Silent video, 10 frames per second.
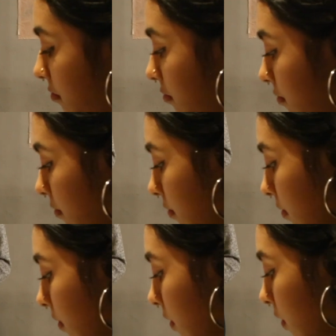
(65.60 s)

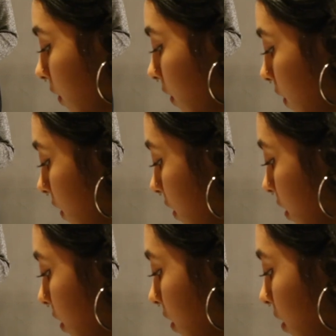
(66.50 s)

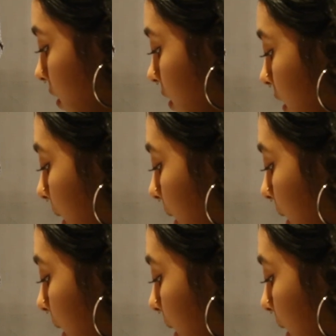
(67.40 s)
(silent)